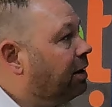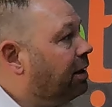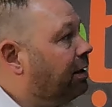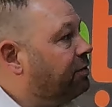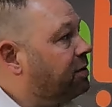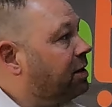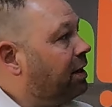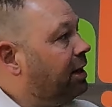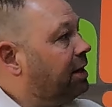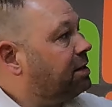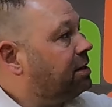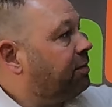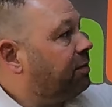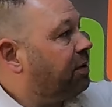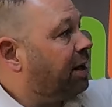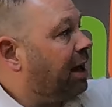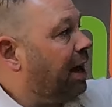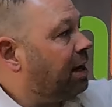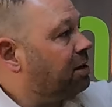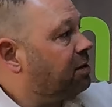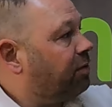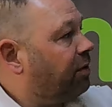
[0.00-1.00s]
Gives a list of the
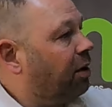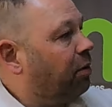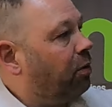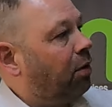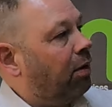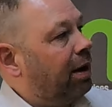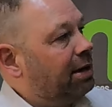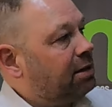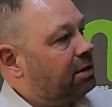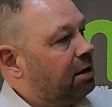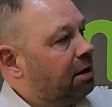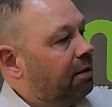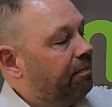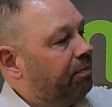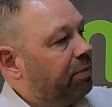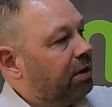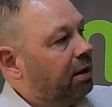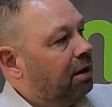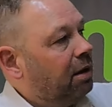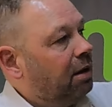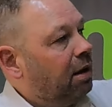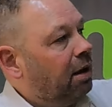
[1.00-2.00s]
cash flow
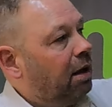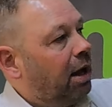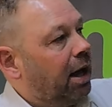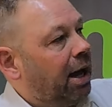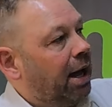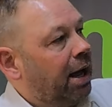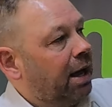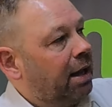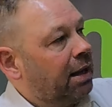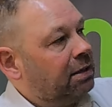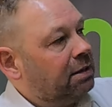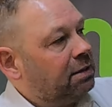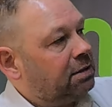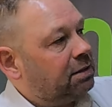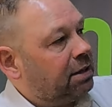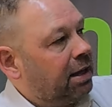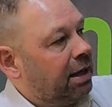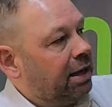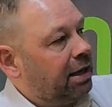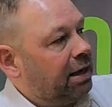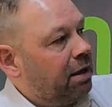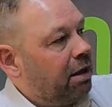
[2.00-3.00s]
item and
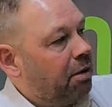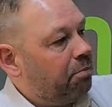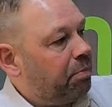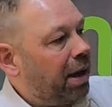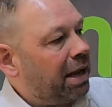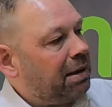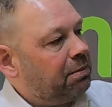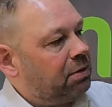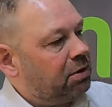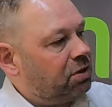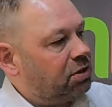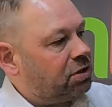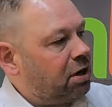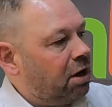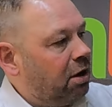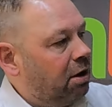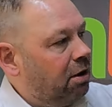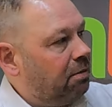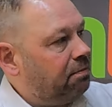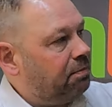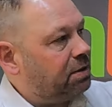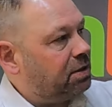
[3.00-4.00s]
the payment
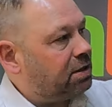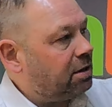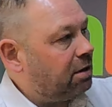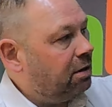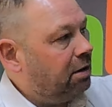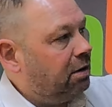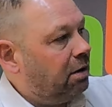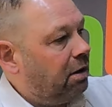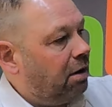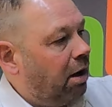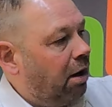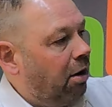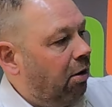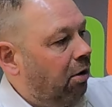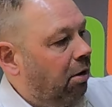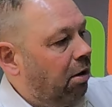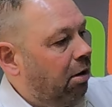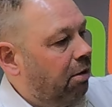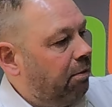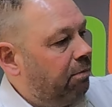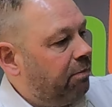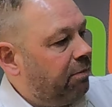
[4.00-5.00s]
terms
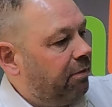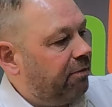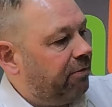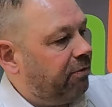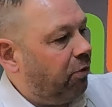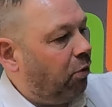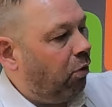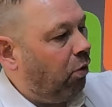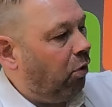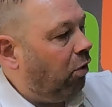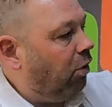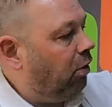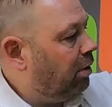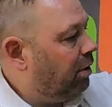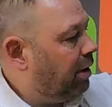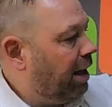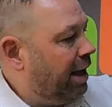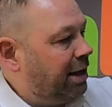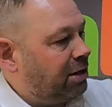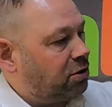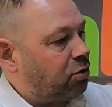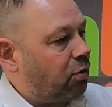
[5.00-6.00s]

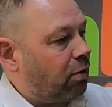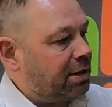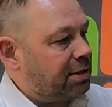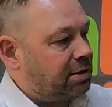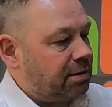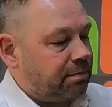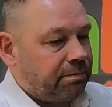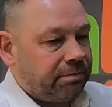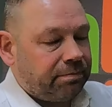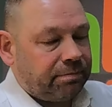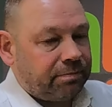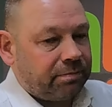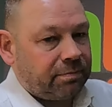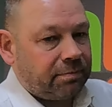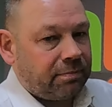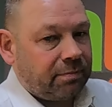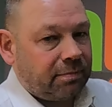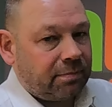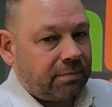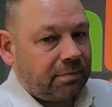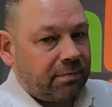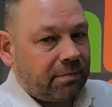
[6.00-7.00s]
for each item.
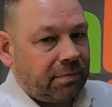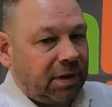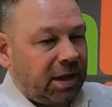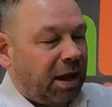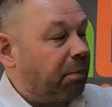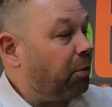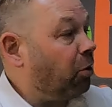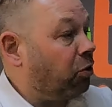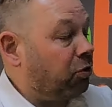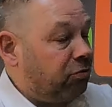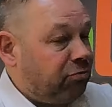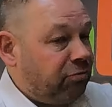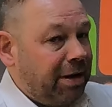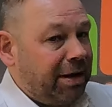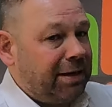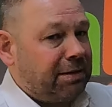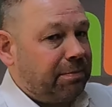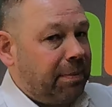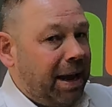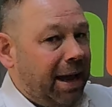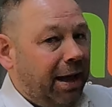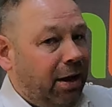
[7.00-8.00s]
I'm not going to
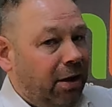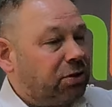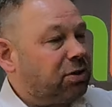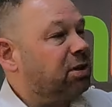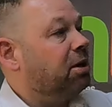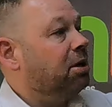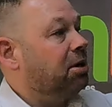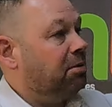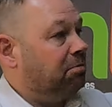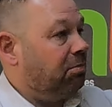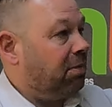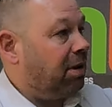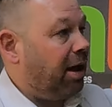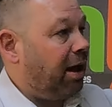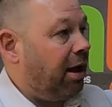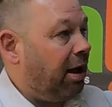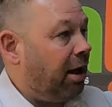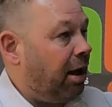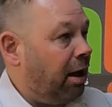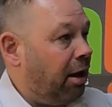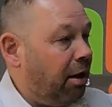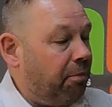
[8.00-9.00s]
read them out.
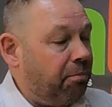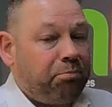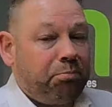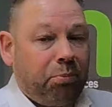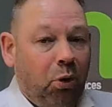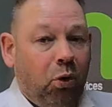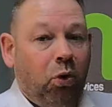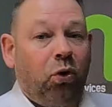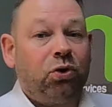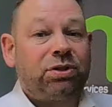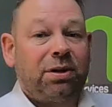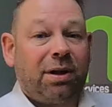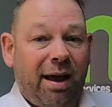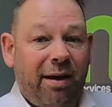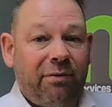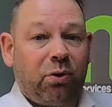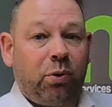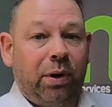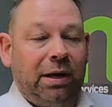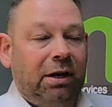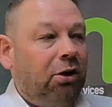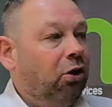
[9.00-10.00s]
Pause, have
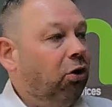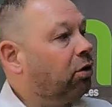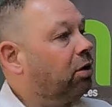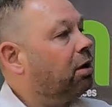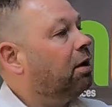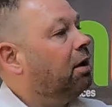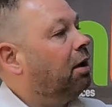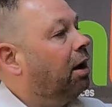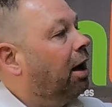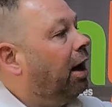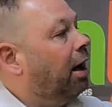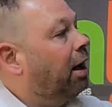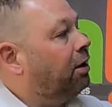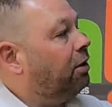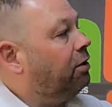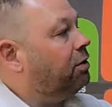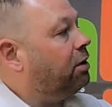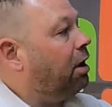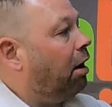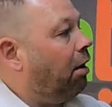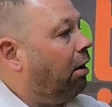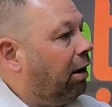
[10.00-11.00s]
a quick look
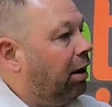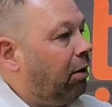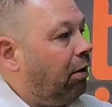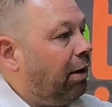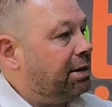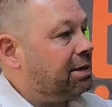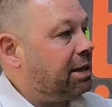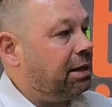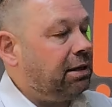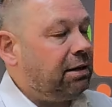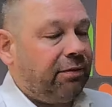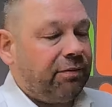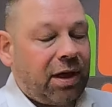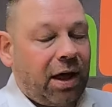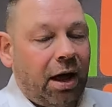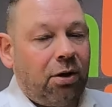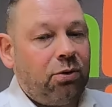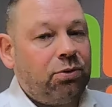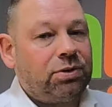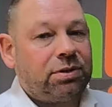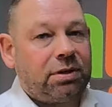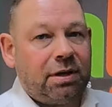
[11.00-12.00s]
and highlight any of
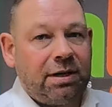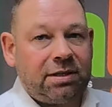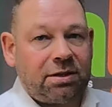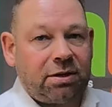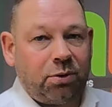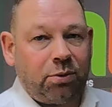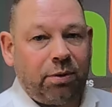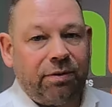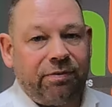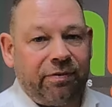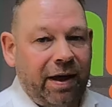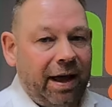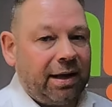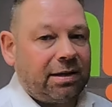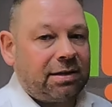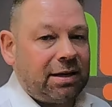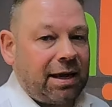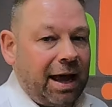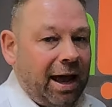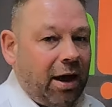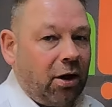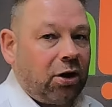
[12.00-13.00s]
those that is going to
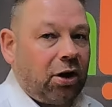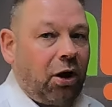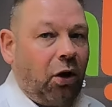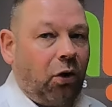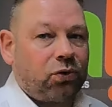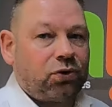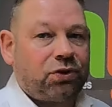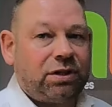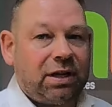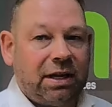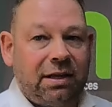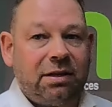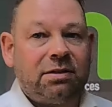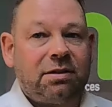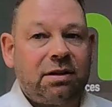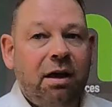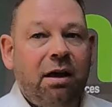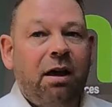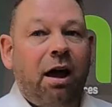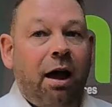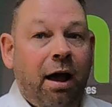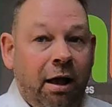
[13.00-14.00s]
affect our
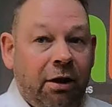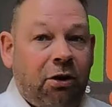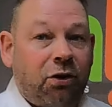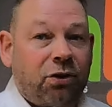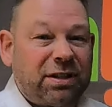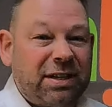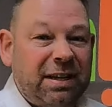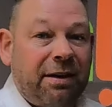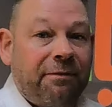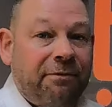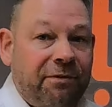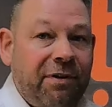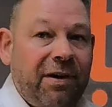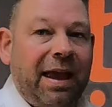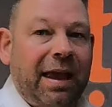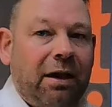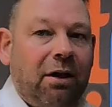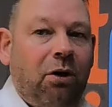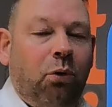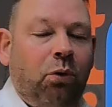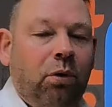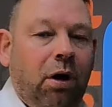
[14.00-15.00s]
costings, costing a
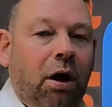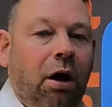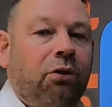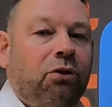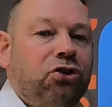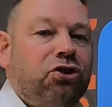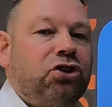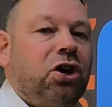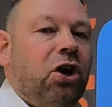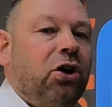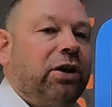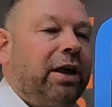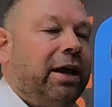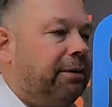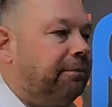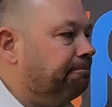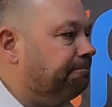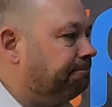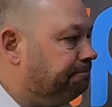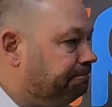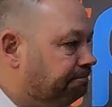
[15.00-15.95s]
vehicle on the journey.